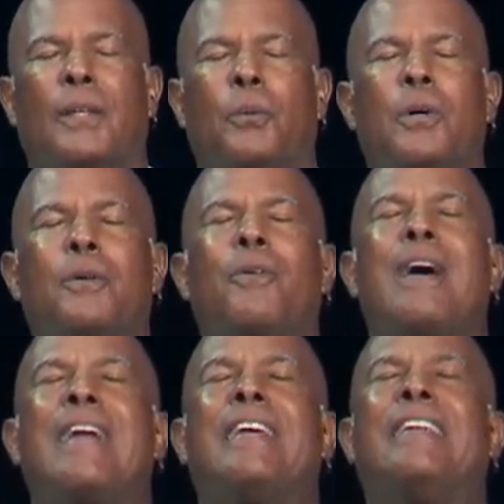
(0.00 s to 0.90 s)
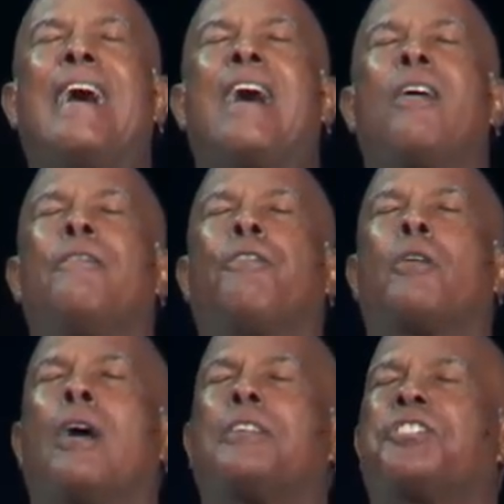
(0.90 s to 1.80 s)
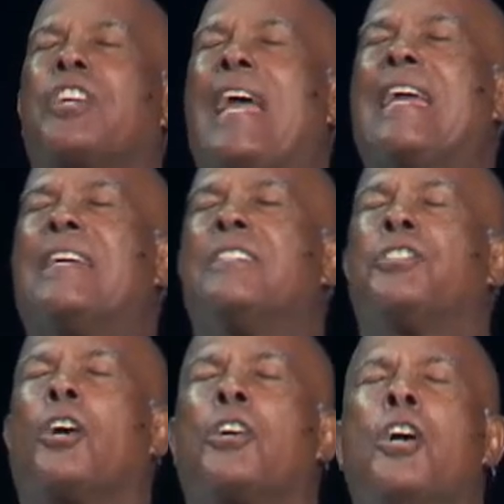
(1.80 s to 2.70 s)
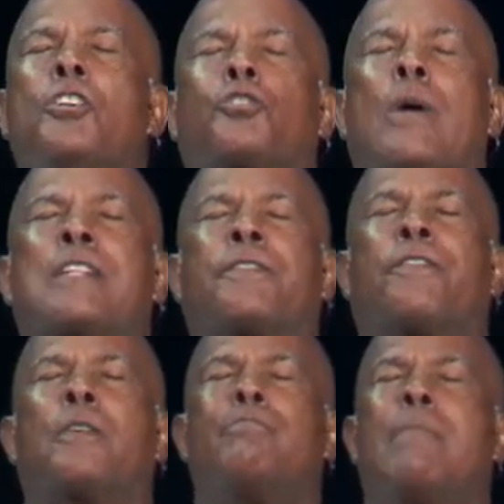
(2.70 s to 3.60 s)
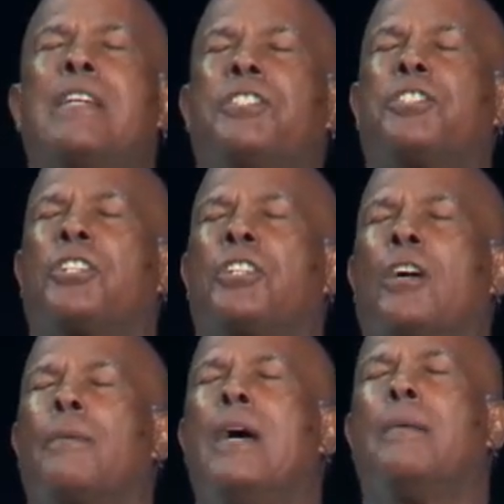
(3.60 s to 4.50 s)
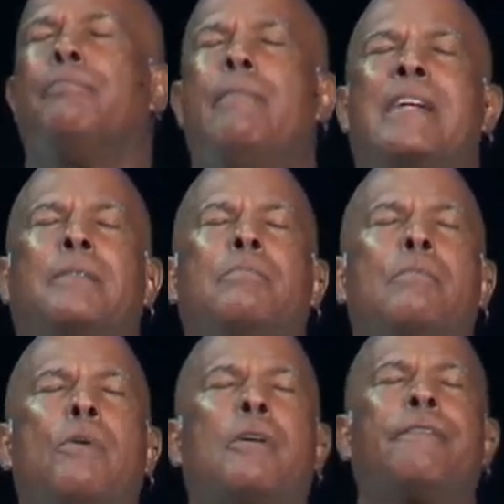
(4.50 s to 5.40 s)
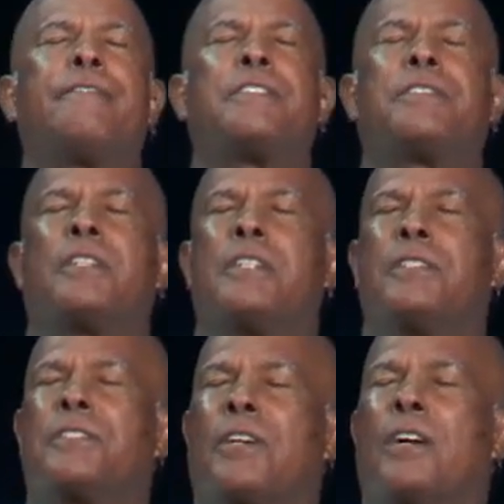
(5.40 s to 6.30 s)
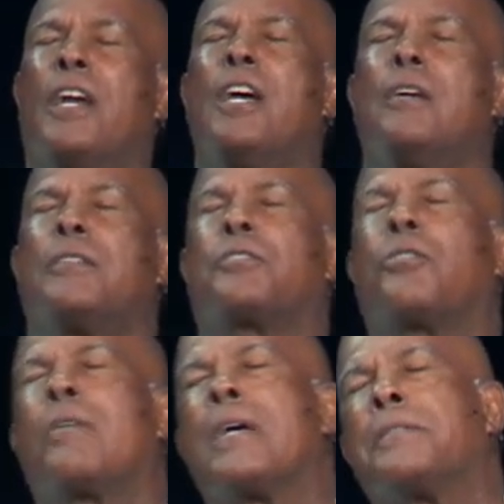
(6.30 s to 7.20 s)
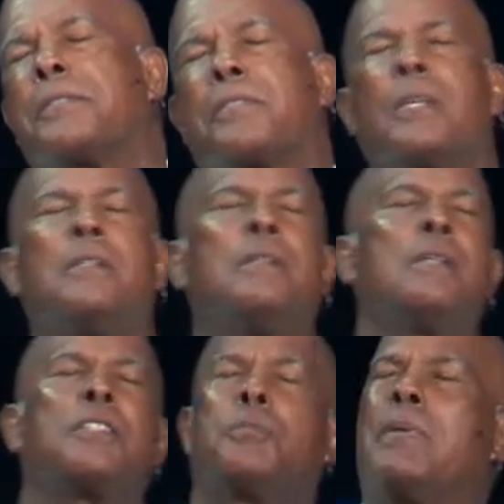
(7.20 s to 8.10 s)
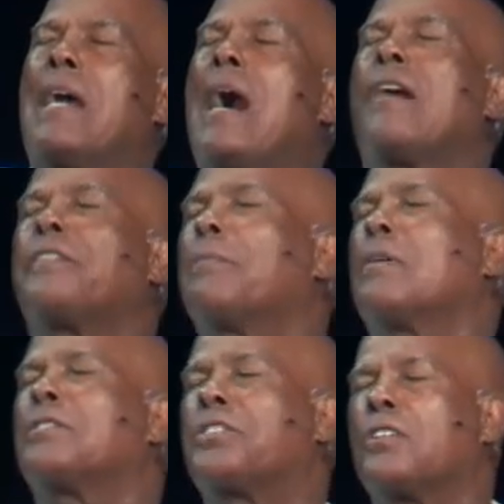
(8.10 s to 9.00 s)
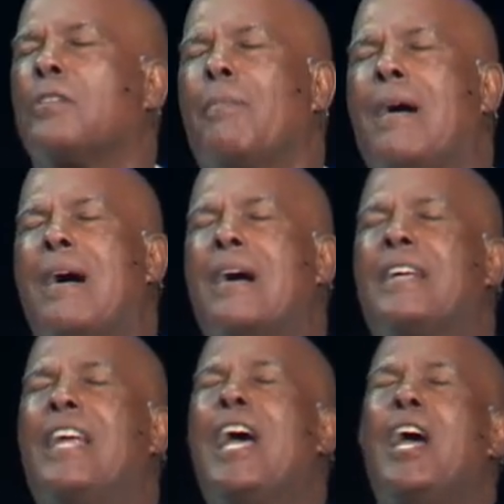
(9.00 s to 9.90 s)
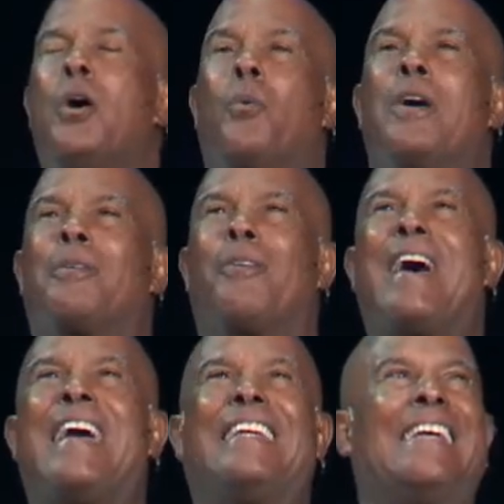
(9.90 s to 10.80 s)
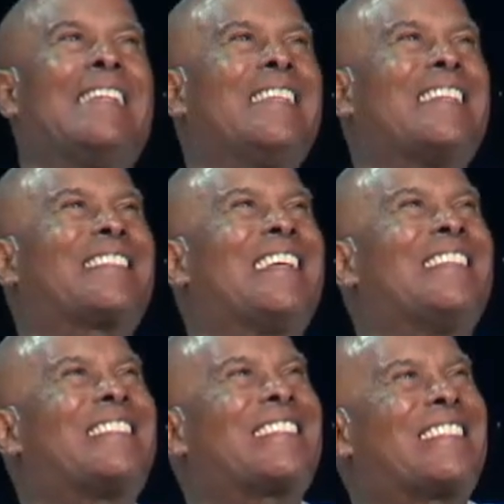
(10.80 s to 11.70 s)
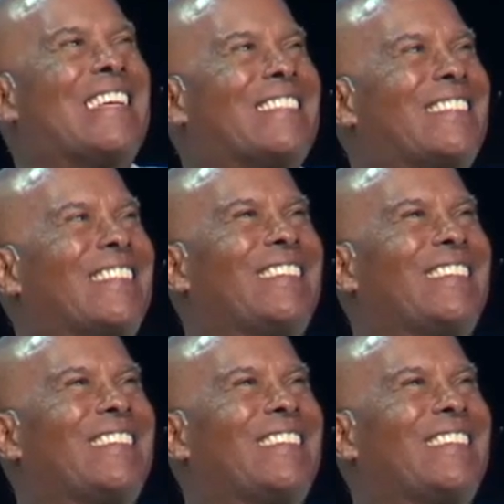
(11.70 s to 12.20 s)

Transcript: We're ready now for our change, our transformation, our metamorphosis, our transcendence beyond the personal mind. We're ready in this instant.